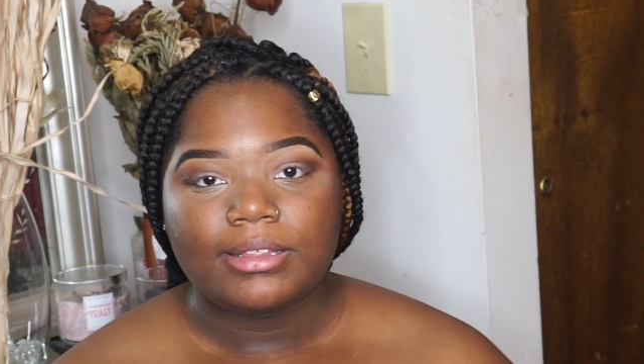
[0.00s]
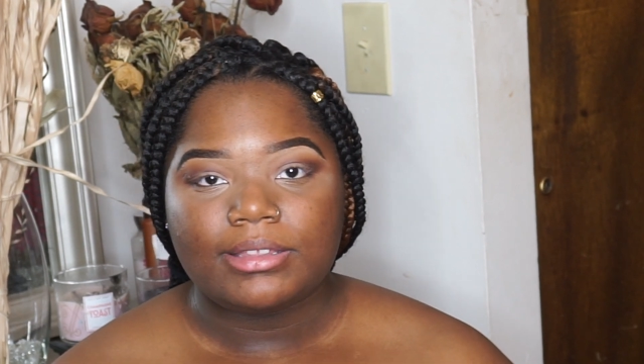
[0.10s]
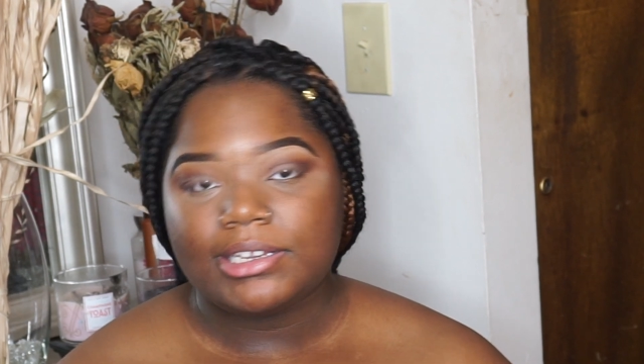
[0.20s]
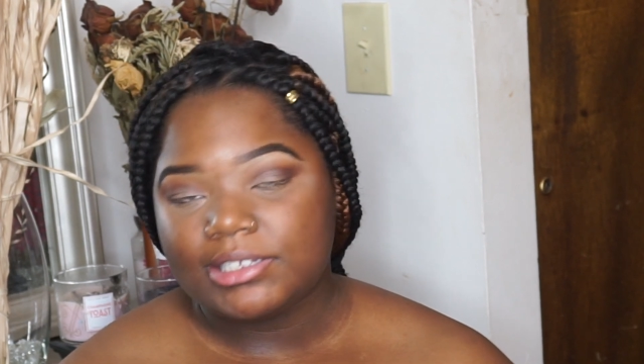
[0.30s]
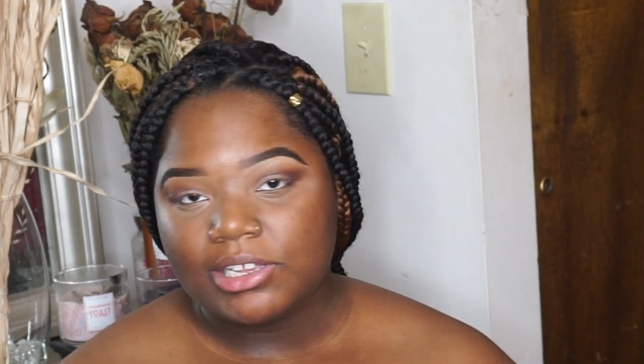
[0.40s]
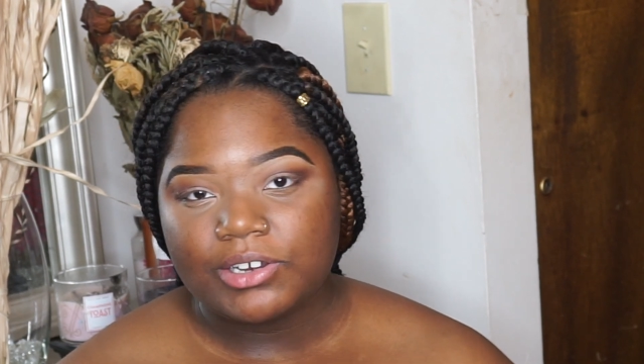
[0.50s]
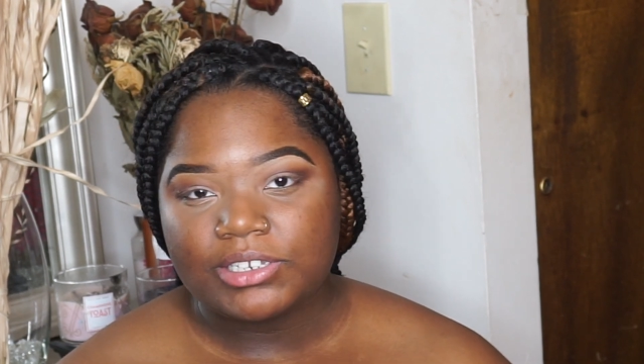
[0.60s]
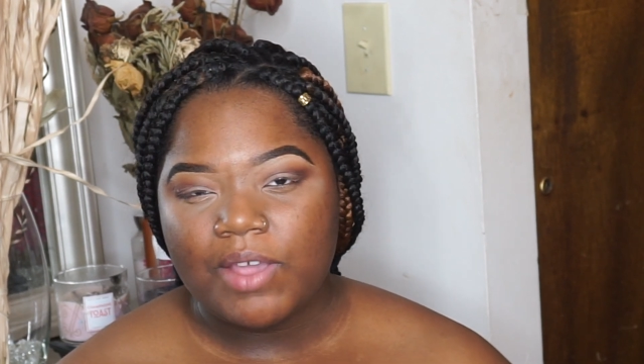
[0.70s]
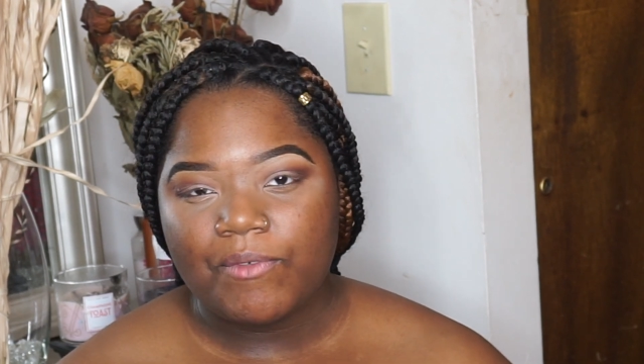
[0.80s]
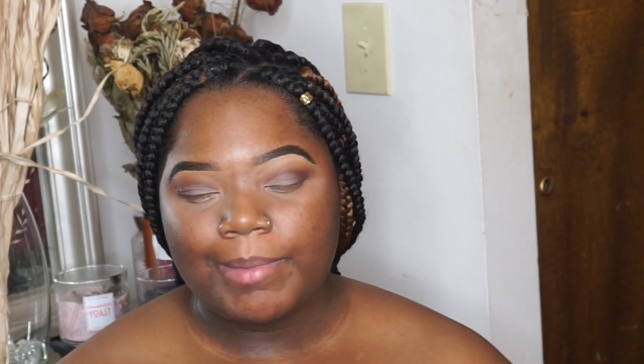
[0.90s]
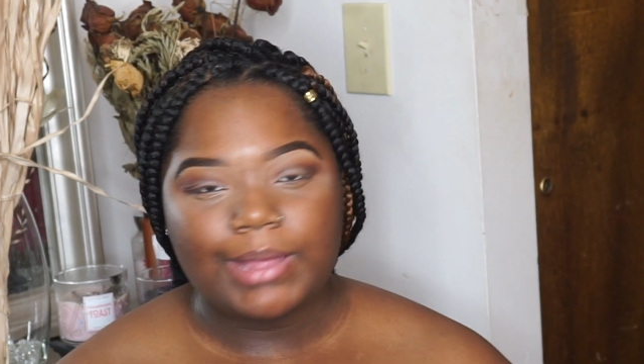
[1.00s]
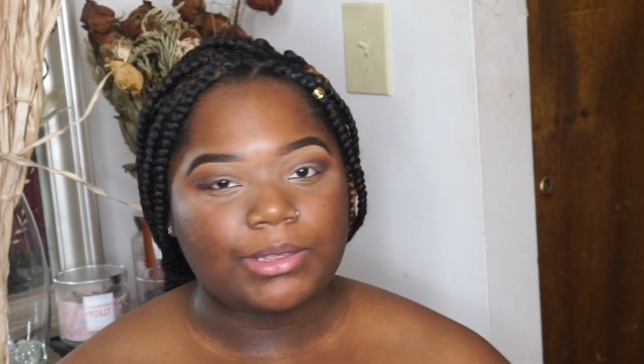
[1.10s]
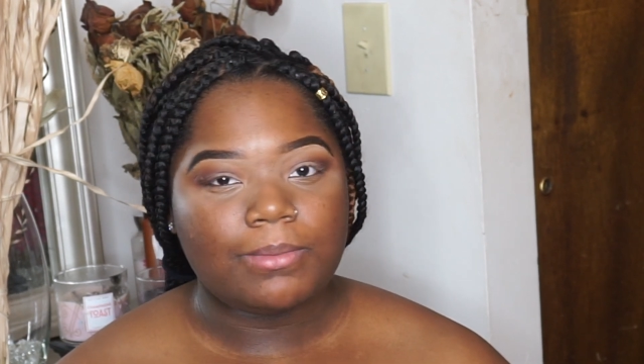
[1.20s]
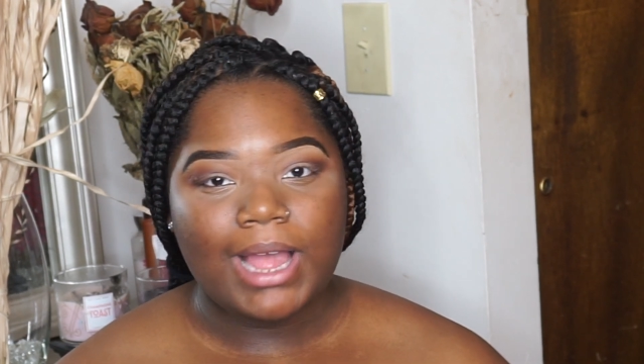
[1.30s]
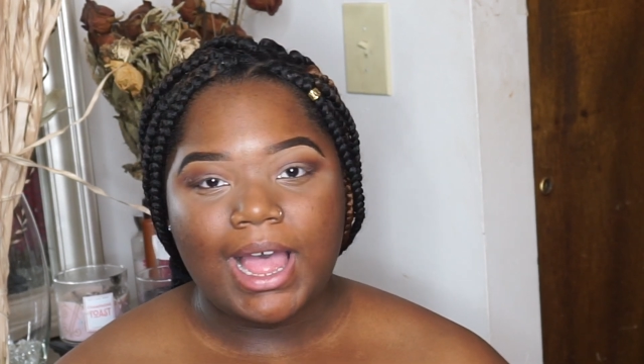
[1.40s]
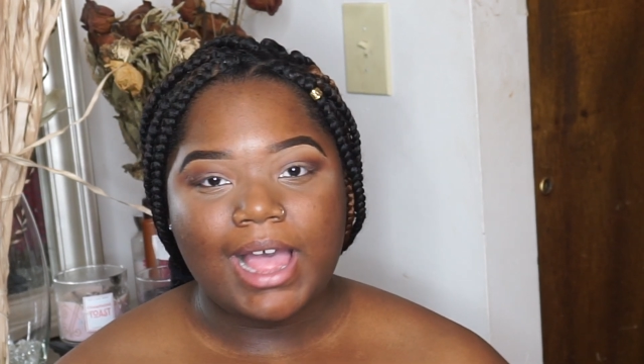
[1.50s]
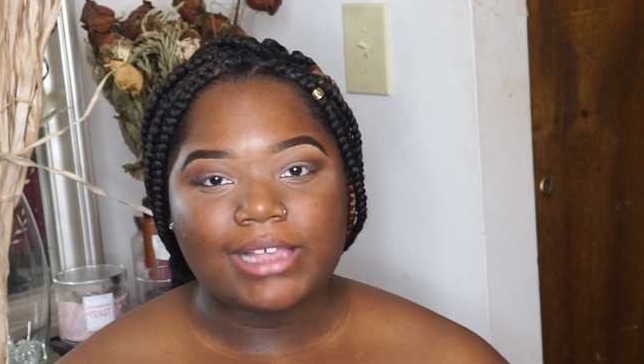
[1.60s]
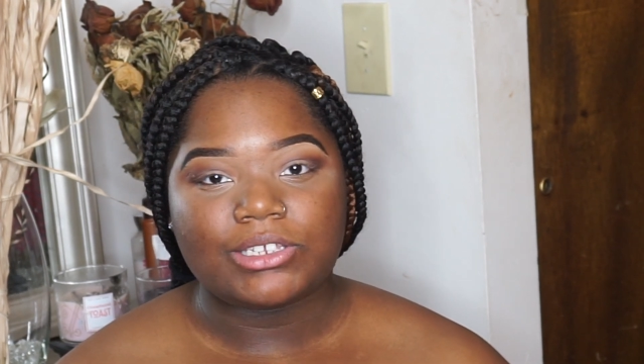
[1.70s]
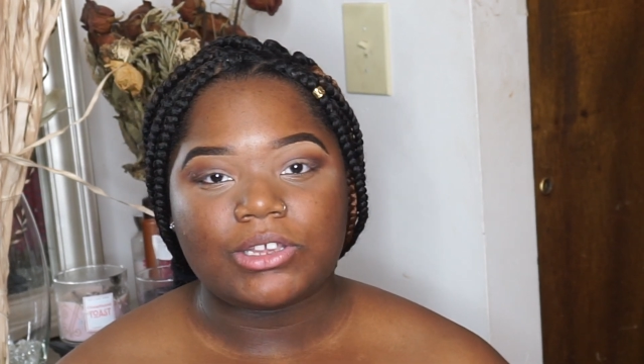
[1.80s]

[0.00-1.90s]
these glitters never bother my eyes,